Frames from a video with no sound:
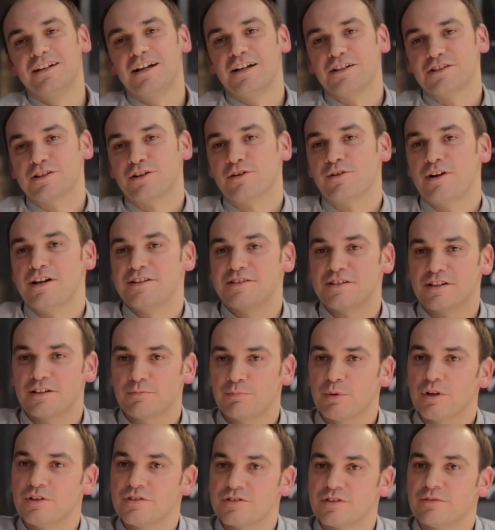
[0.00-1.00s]
has created a
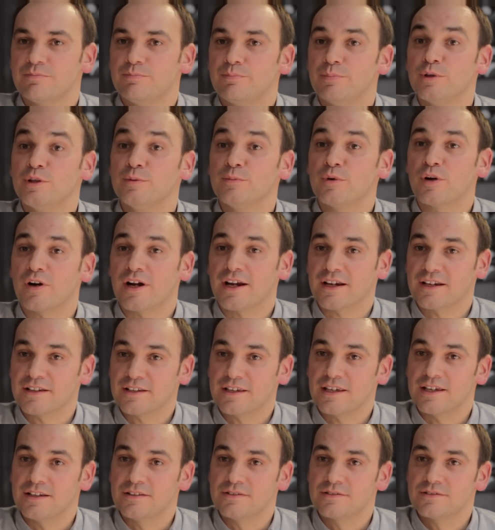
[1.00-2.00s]
bunch of boomerang
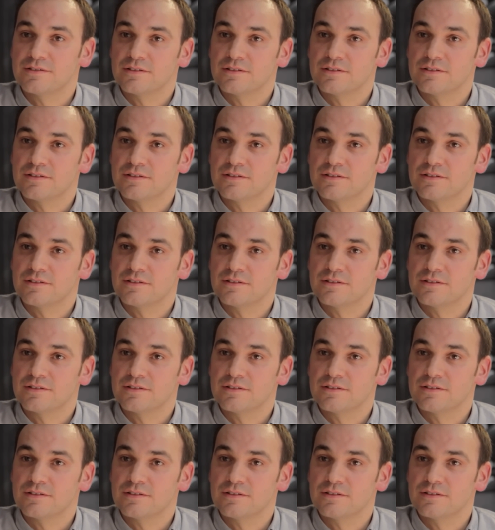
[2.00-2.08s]
kids.